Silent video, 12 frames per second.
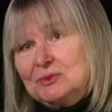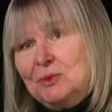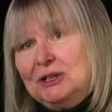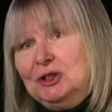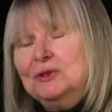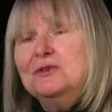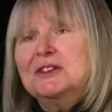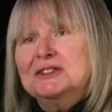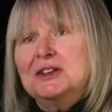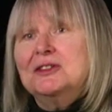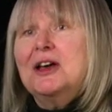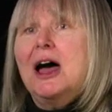When you
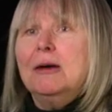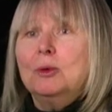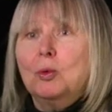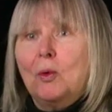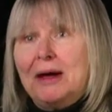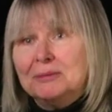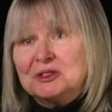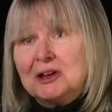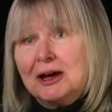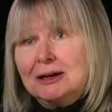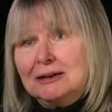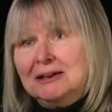visit the Hubble
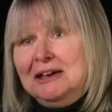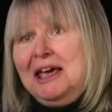website